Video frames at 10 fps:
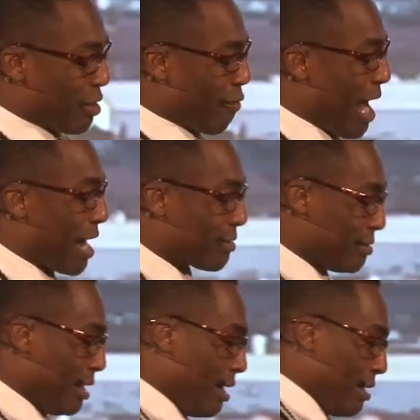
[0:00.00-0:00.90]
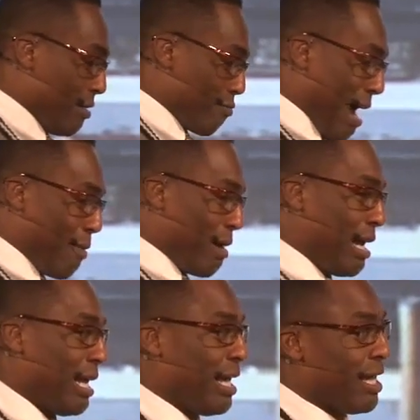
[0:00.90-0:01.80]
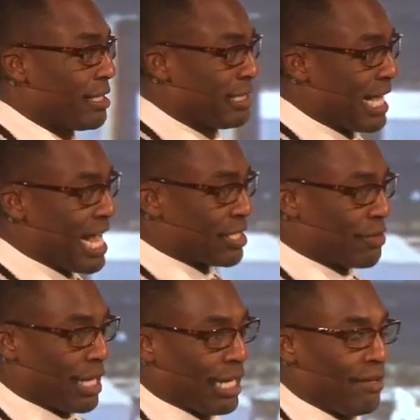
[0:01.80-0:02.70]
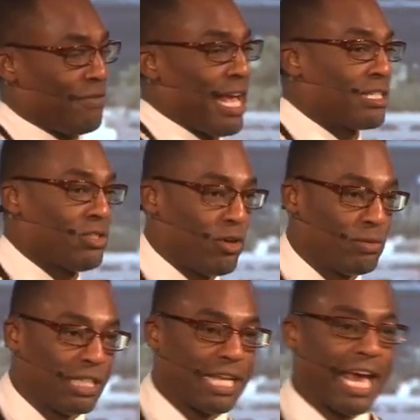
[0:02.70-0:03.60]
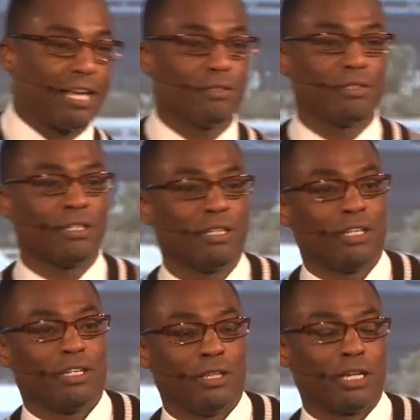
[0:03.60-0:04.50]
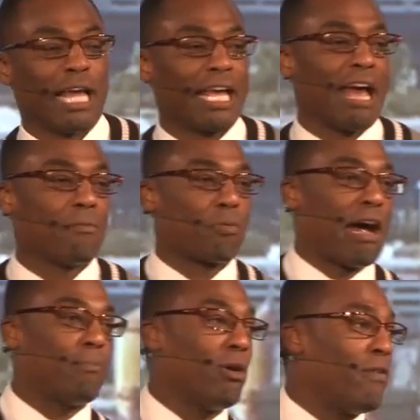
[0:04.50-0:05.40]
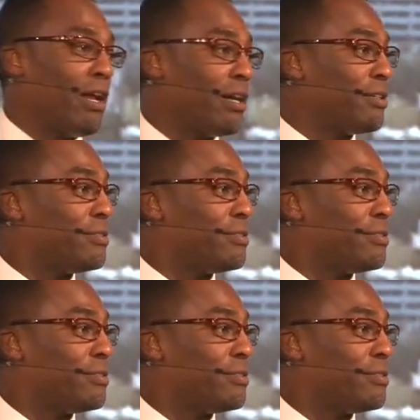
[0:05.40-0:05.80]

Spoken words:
rock, right where he is, lands on the cliff next to him, says, hey, look like you're having a problem over there.